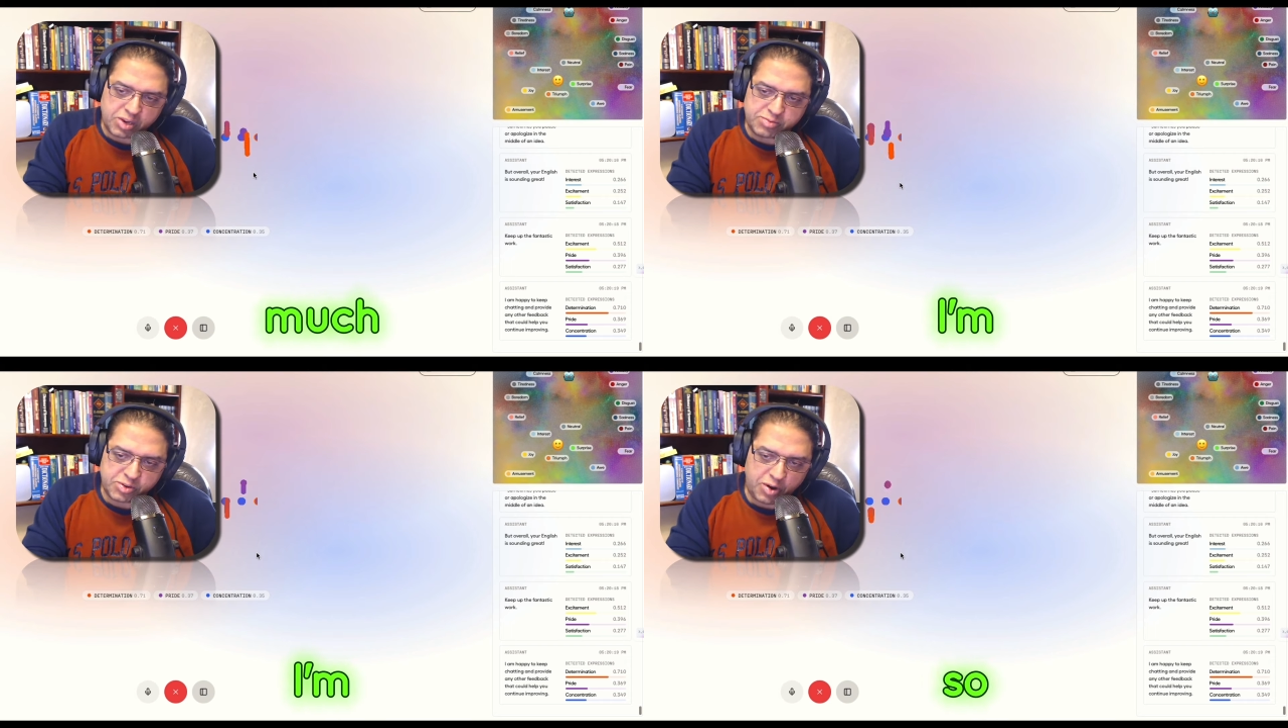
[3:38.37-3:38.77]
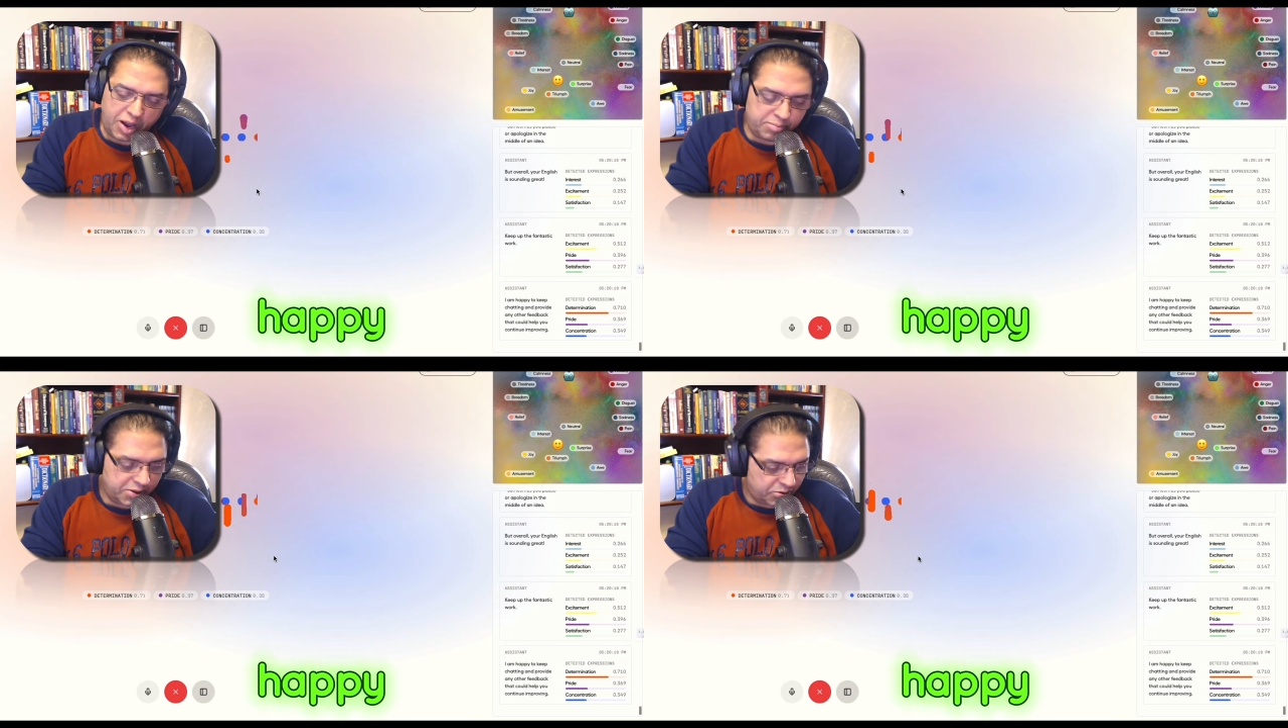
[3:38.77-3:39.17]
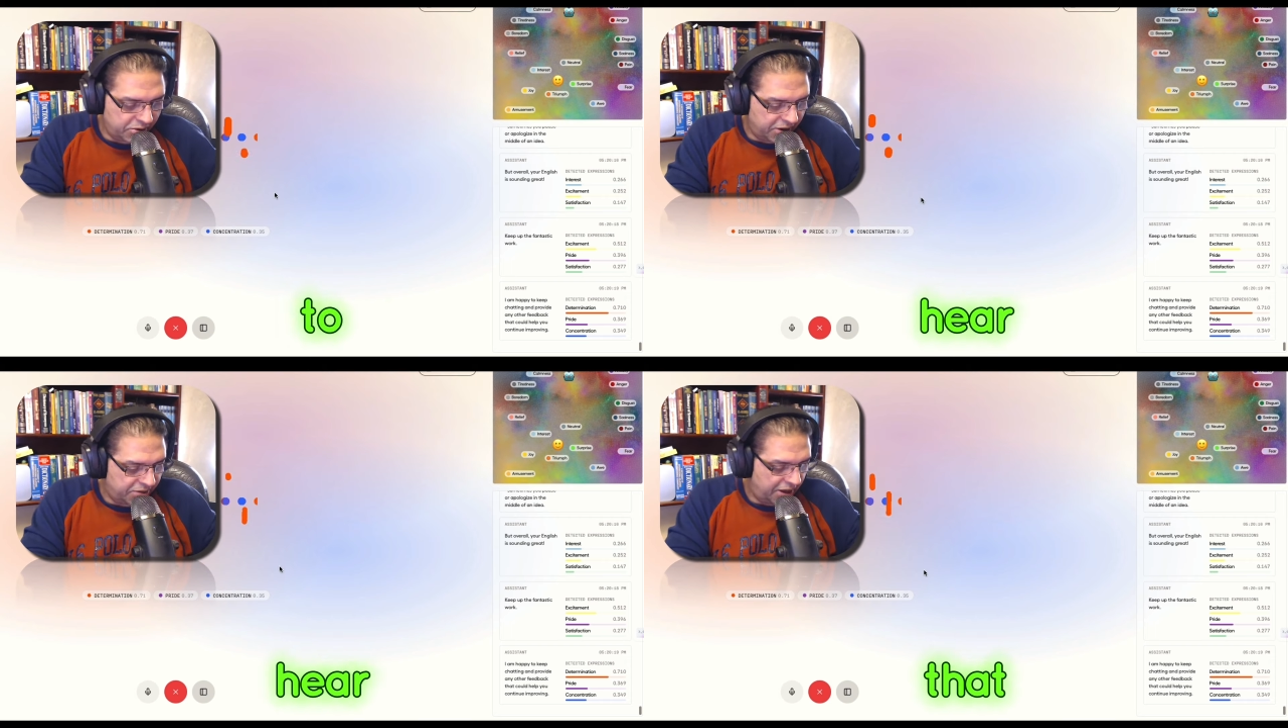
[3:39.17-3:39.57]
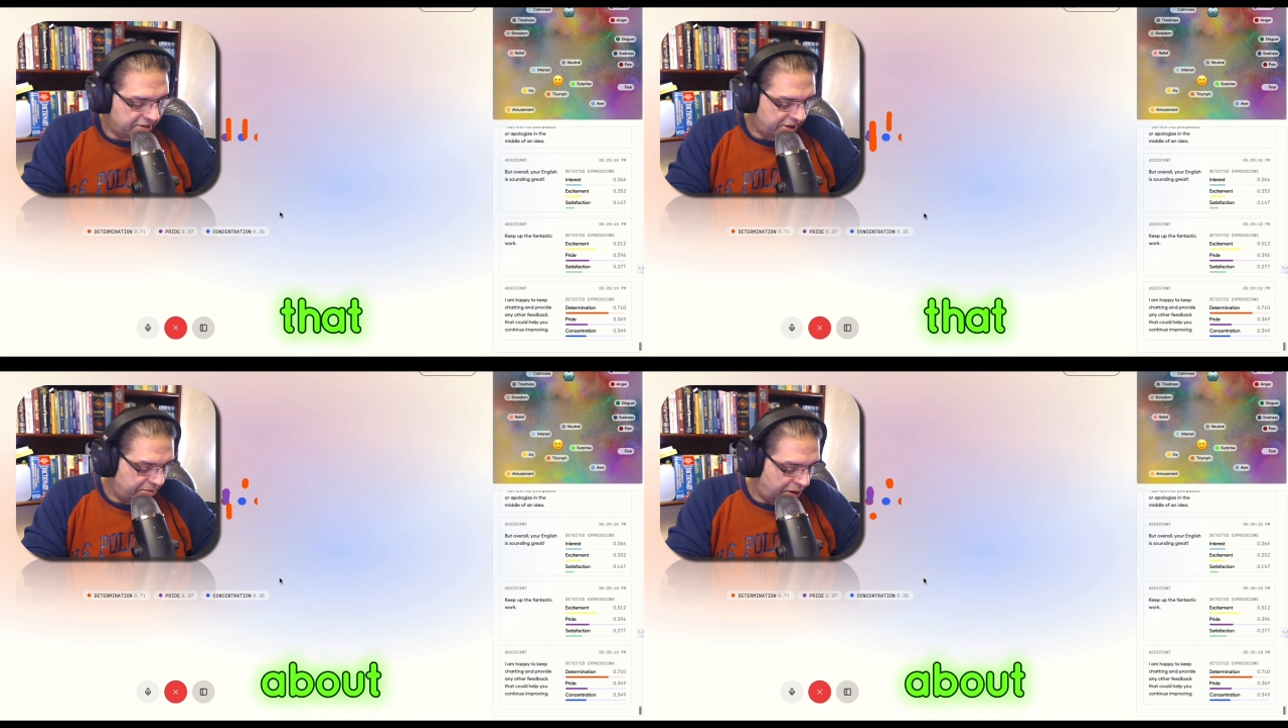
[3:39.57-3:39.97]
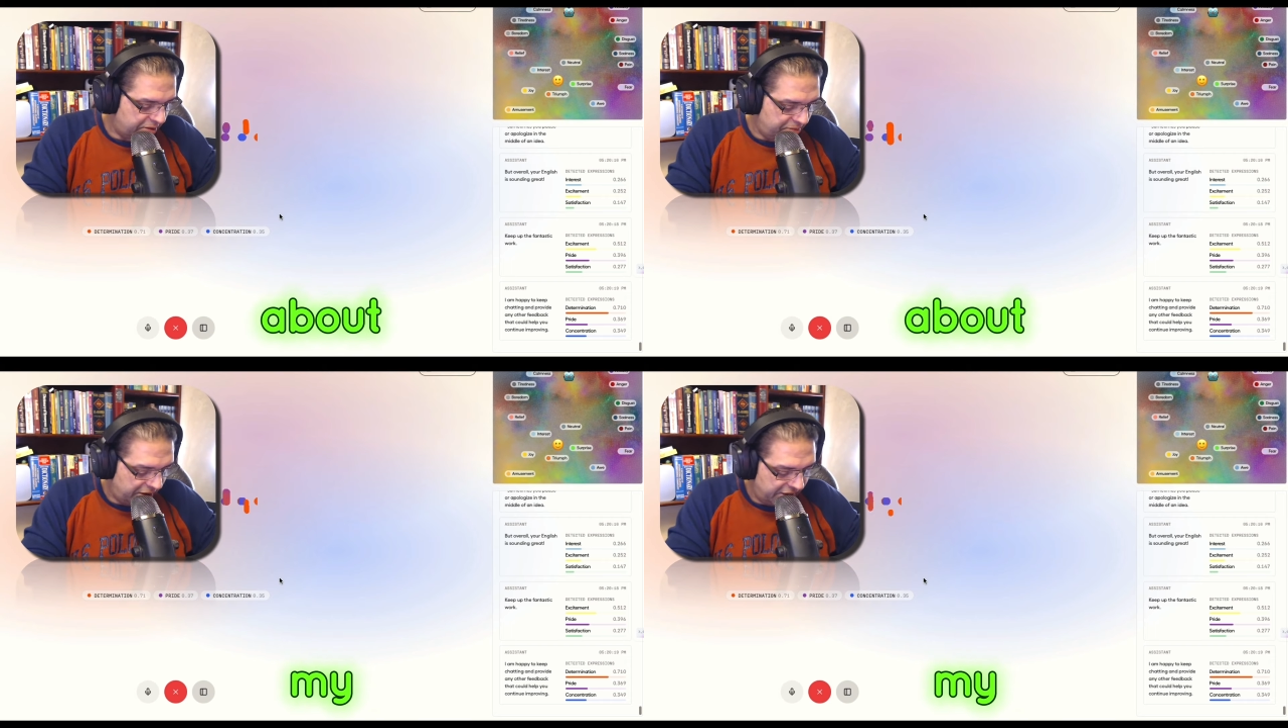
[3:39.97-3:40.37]
I'm so happy to hear that
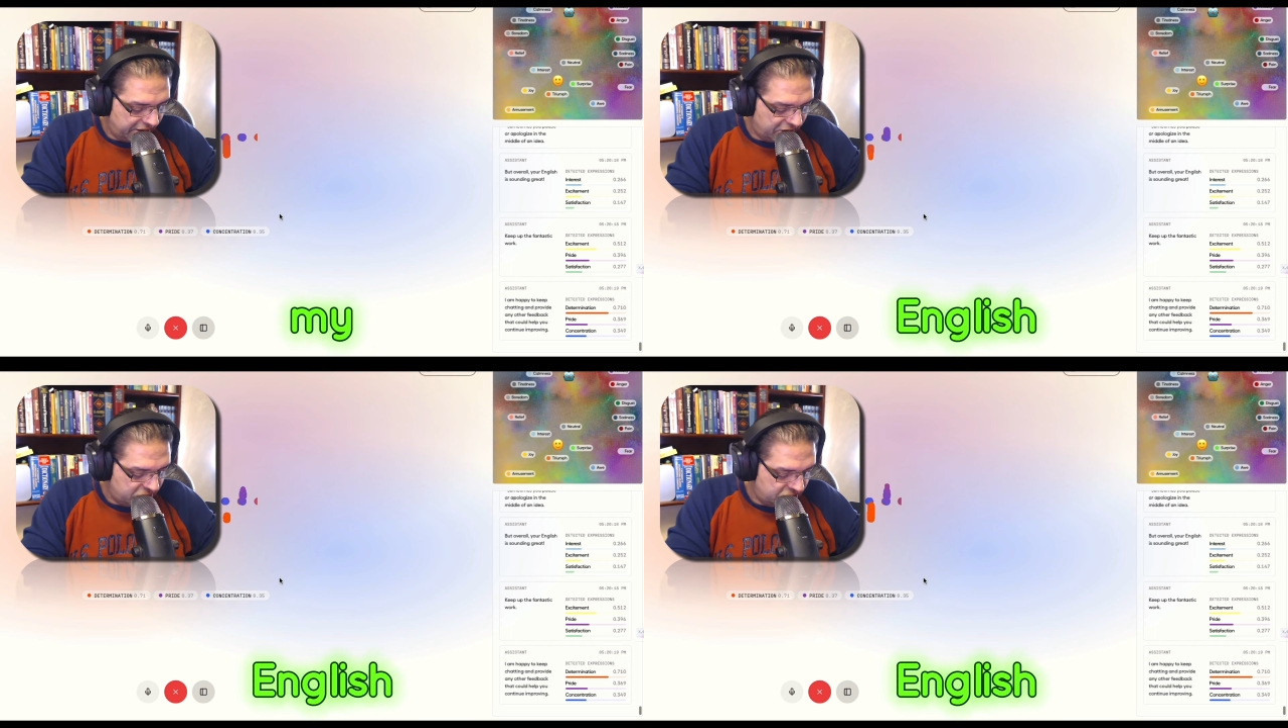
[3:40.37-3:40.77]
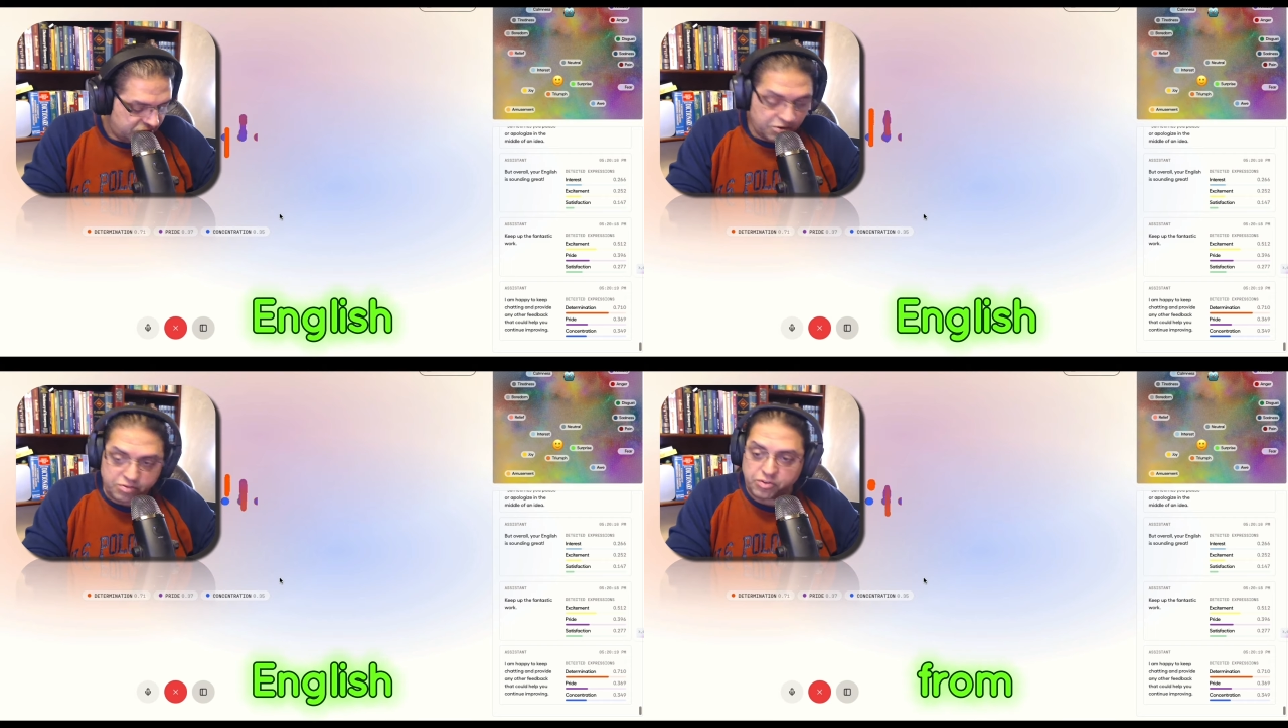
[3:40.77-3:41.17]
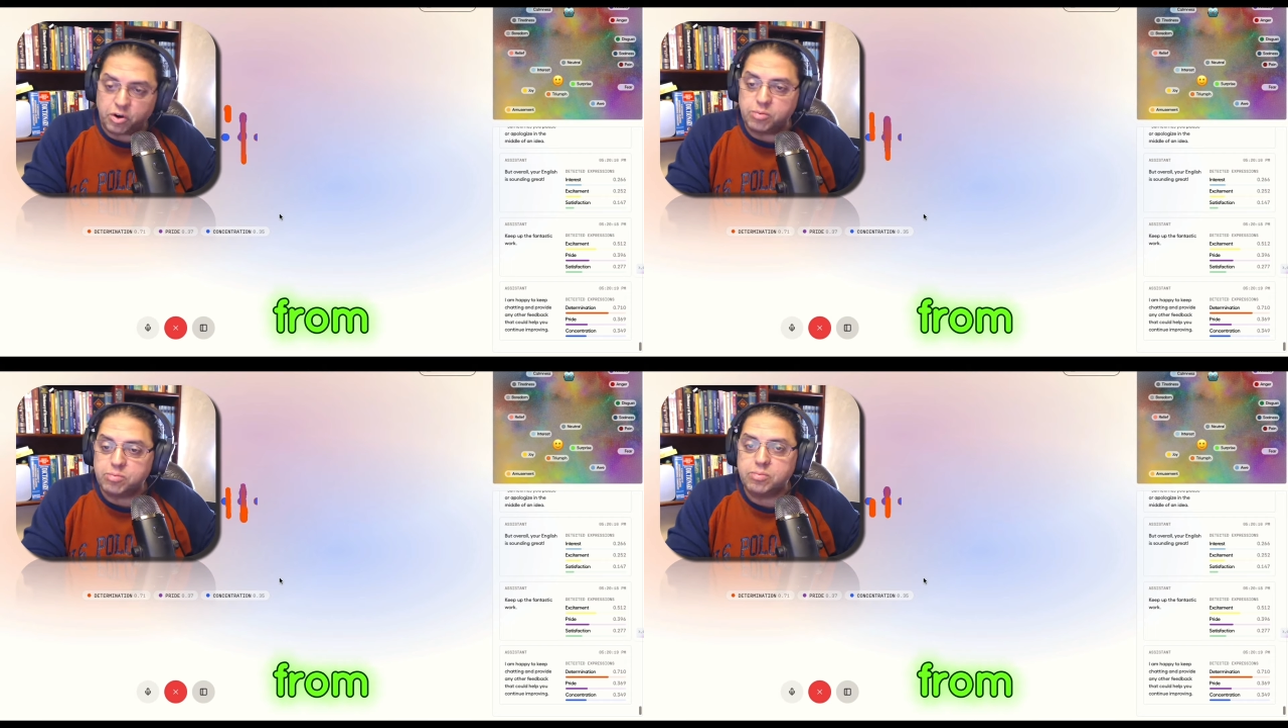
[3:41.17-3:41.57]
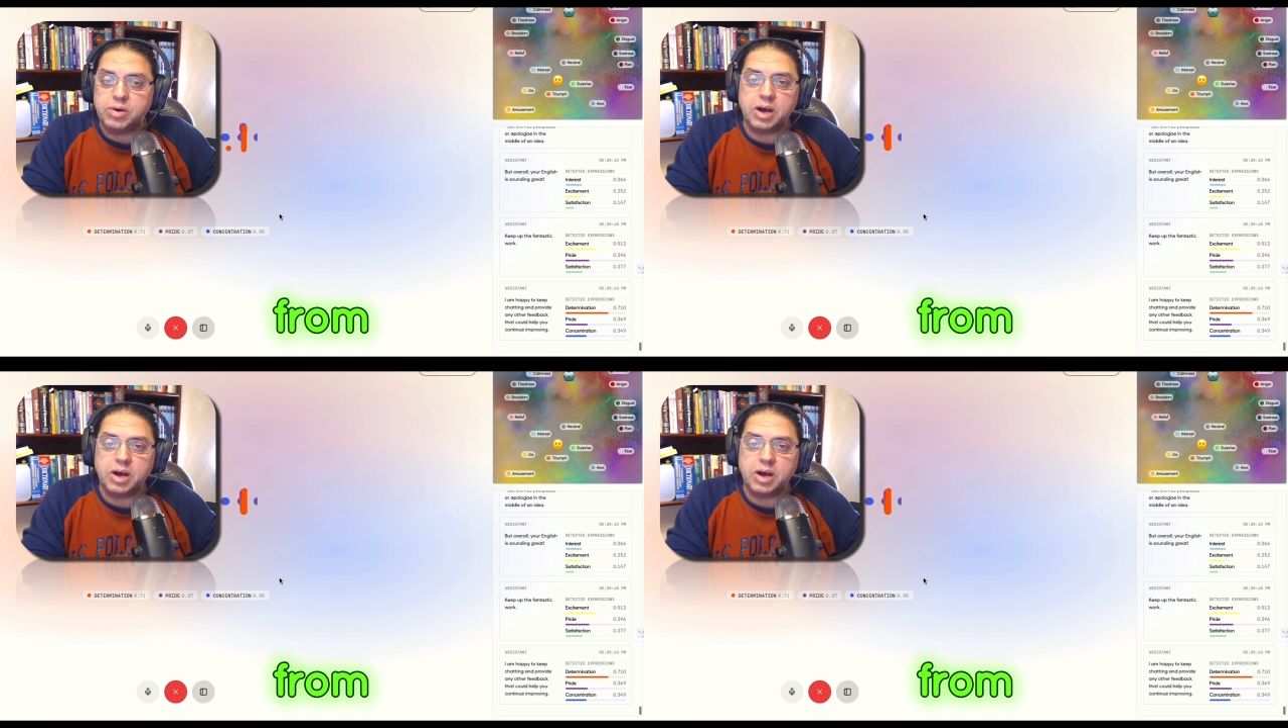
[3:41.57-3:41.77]
about my English from